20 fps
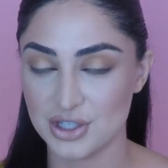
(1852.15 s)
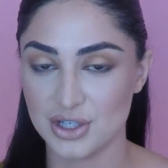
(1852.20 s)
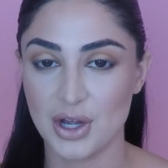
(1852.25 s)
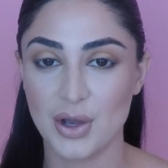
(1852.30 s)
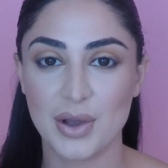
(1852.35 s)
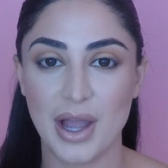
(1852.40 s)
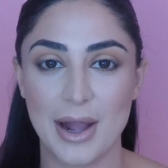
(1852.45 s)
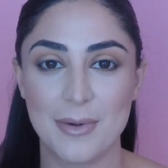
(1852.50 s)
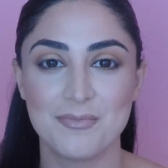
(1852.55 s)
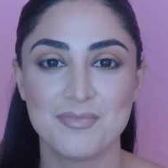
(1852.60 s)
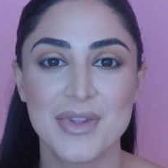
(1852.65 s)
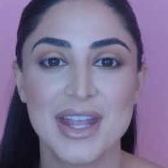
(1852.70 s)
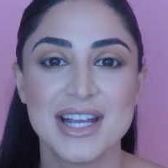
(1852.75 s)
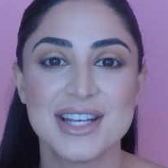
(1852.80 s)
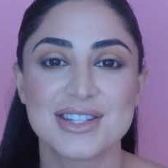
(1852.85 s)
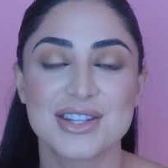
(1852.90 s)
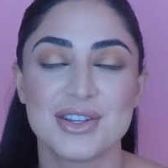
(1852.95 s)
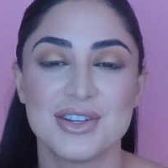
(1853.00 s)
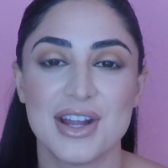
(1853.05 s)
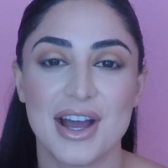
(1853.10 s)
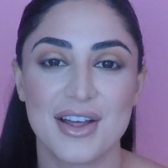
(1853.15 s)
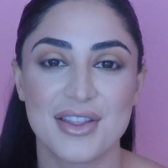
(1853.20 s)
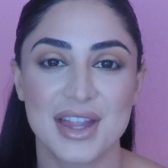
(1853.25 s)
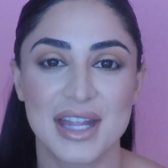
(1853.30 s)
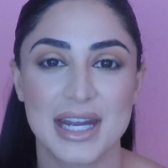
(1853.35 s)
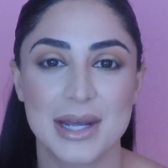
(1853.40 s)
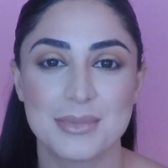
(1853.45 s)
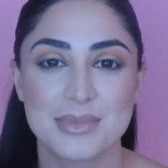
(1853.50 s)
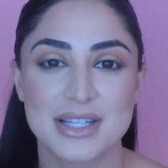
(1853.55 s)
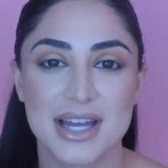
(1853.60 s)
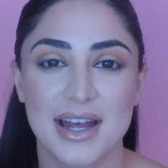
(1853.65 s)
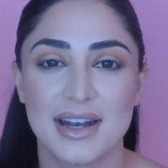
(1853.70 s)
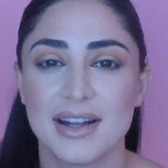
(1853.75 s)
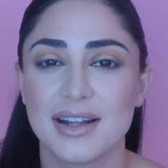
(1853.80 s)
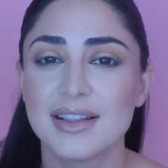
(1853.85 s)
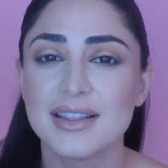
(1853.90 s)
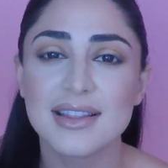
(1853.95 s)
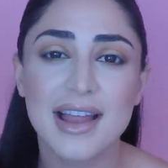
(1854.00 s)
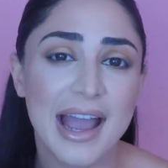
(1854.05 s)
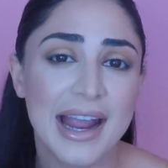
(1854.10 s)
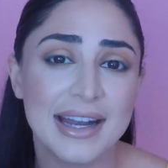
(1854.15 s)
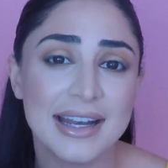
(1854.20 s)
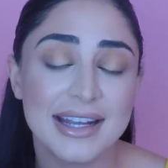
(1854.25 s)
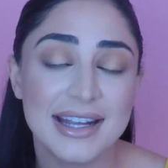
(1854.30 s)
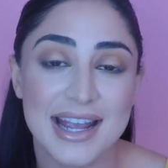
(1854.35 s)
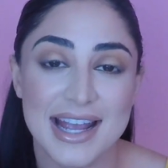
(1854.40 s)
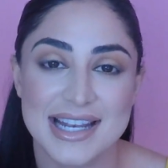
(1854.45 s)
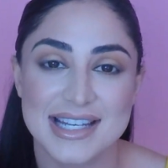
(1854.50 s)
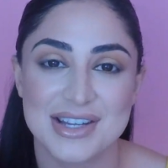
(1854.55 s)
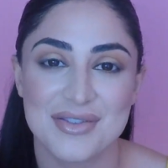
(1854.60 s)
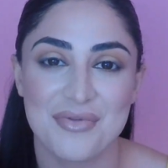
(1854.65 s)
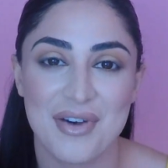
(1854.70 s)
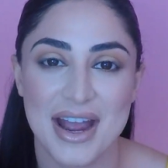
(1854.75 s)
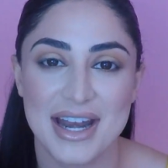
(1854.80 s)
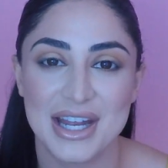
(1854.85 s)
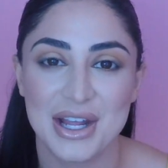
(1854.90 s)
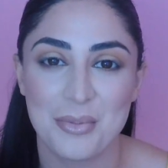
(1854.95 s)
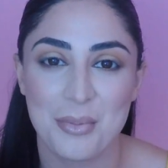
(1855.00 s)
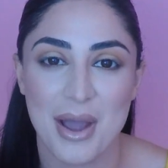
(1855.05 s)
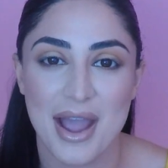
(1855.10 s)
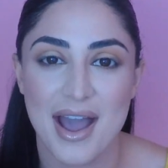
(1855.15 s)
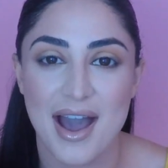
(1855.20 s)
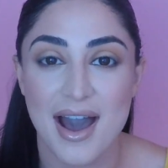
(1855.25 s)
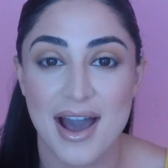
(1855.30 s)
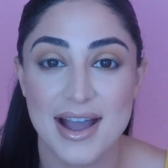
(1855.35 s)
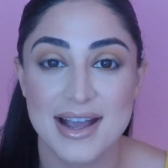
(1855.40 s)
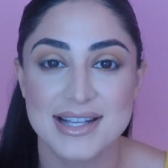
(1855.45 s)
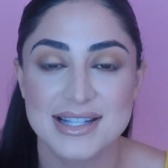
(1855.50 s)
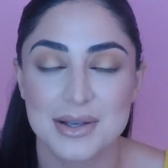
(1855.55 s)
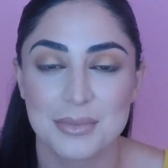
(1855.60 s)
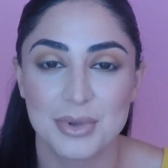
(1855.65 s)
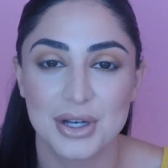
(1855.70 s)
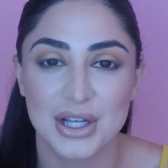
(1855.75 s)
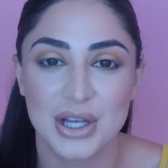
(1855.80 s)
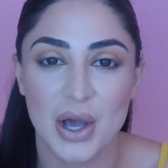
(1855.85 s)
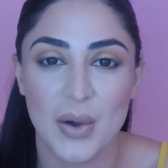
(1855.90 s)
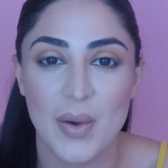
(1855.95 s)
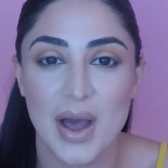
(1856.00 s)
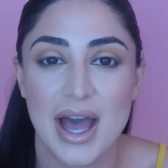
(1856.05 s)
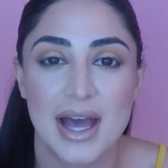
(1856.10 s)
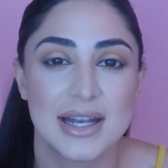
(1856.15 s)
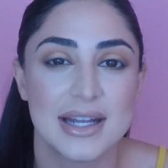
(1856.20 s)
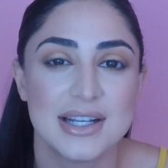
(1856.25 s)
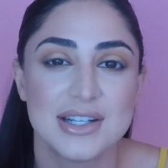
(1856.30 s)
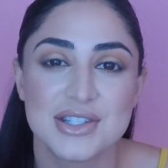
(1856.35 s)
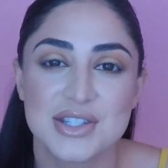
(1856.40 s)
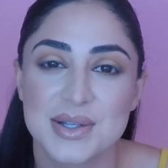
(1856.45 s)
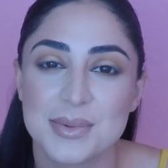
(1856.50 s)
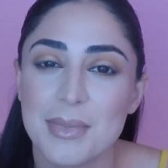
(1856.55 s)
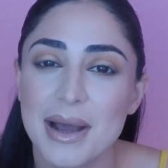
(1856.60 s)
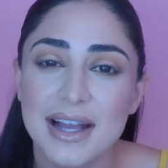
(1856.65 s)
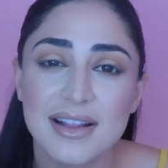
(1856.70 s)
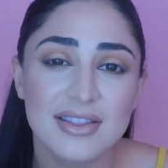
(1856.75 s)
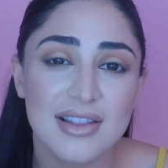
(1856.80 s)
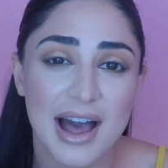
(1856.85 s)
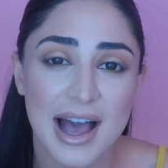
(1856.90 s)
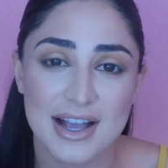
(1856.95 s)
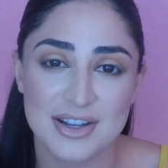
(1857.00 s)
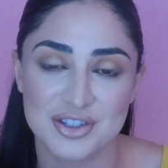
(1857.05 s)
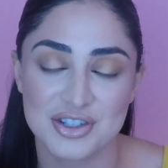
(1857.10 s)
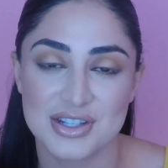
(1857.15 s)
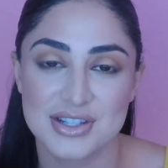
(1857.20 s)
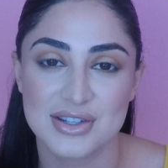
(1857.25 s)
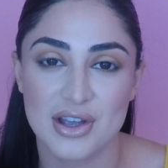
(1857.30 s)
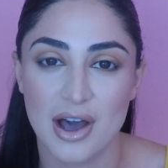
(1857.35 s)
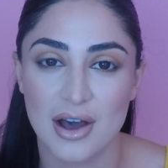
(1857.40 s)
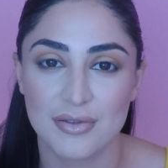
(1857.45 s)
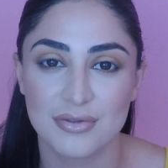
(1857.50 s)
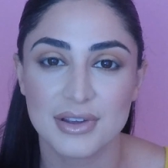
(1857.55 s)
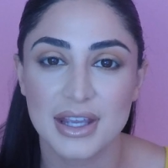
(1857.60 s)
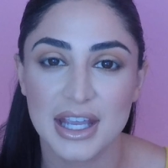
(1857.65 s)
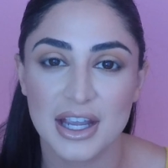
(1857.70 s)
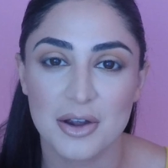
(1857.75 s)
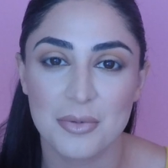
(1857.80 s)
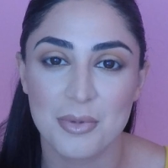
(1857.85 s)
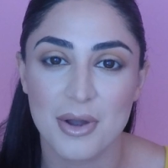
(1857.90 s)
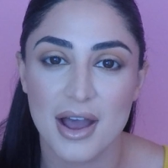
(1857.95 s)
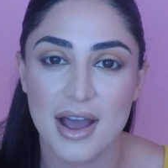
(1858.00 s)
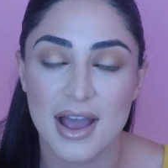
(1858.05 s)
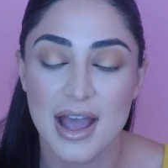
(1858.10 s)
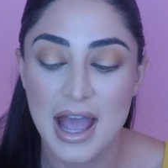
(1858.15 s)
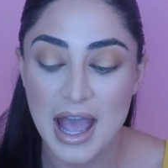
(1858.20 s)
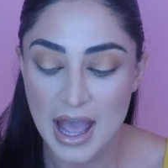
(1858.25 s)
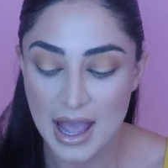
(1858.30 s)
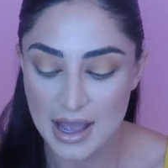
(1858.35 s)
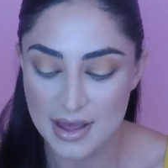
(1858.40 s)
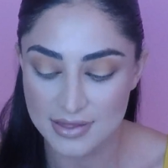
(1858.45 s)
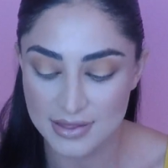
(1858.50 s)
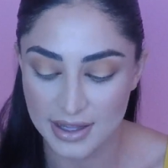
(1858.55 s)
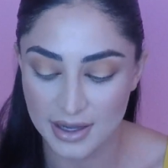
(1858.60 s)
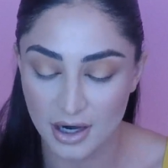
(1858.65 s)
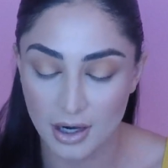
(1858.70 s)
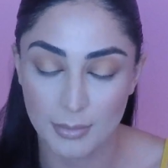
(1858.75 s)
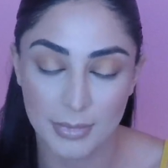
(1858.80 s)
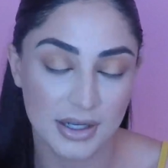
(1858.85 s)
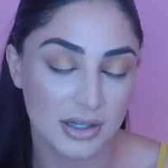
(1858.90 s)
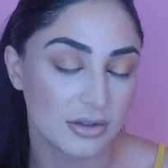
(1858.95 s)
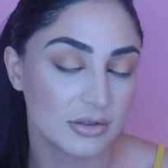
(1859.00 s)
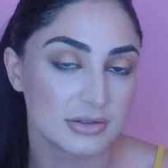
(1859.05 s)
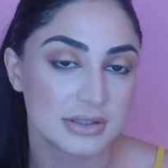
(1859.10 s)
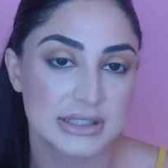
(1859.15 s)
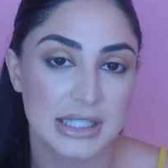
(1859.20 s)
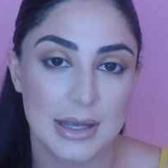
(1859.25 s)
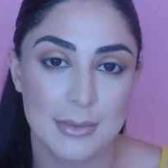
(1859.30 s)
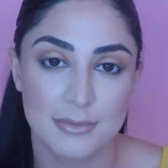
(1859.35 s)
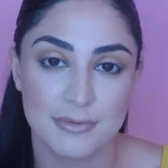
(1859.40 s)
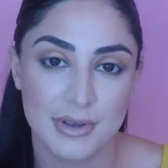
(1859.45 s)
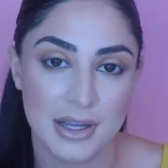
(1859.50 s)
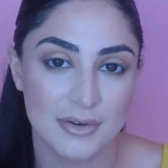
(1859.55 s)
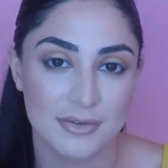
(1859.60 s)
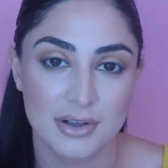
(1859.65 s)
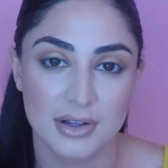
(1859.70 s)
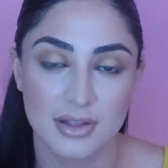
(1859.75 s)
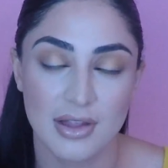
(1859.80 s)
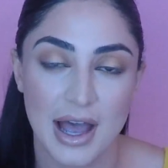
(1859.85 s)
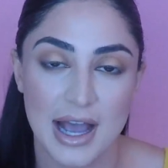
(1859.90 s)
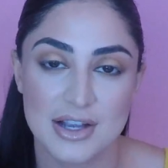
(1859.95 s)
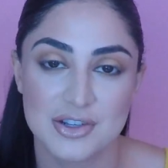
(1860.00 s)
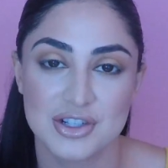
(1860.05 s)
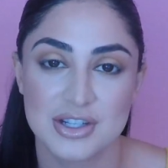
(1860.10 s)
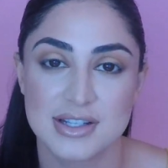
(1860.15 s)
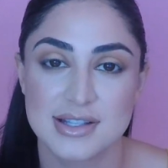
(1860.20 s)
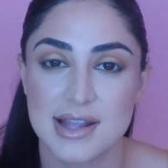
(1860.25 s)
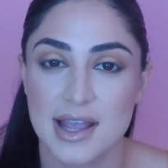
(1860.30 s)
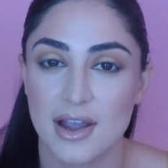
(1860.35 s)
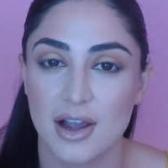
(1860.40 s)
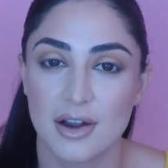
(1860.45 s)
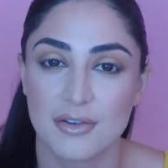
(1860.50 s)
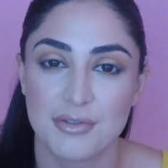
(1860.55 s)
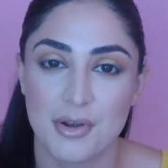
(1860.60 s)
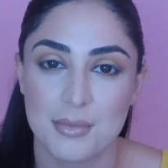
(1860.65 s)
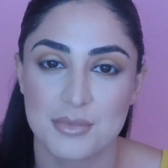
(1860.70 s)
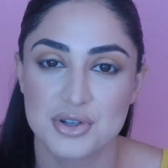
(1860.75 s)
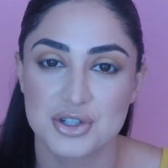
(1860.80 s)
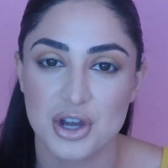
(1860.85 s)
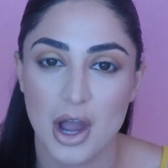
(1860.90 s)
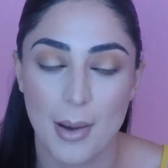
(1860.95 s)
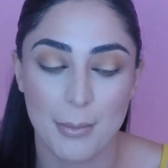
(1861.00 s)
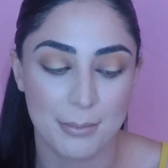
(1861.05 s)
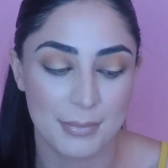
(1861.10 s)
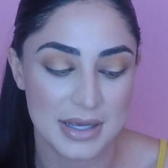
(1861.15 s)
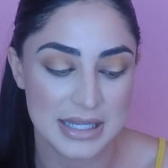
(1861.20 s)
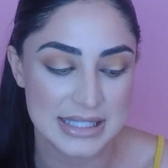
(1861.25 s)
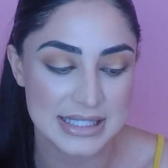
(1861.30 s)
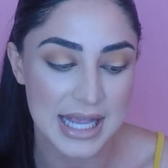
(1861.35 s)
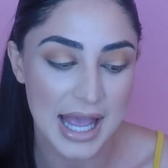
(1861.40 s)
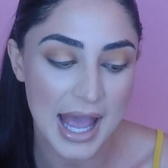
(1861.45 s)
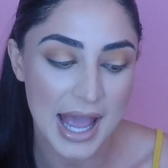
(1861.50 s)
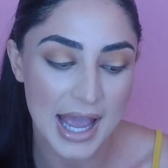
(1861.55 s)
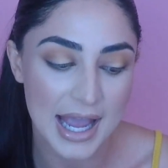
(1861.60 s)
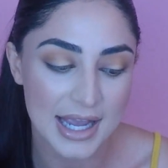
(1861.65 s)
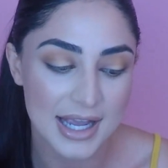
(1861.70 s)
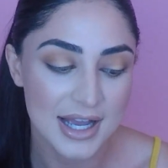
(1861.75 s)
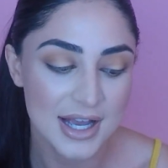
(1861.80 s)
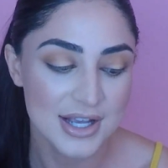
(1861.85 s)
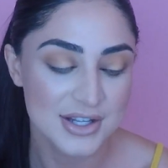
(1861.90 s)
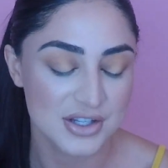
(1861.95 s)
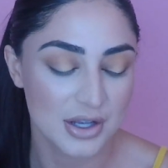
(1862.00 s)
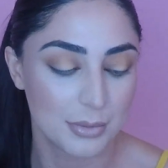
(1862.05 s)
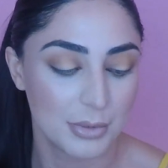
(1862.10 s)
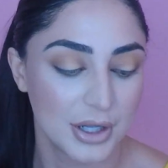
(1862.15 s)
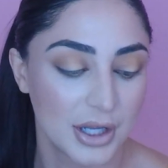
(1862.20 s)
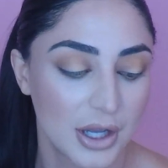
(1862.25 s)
Okay, so now that I'm done lining and defining my eyes, I'm going to go ahead and do my lashes off camera, and they are my all-time favorite lashes. They are from Shop Miss A, so I'm going to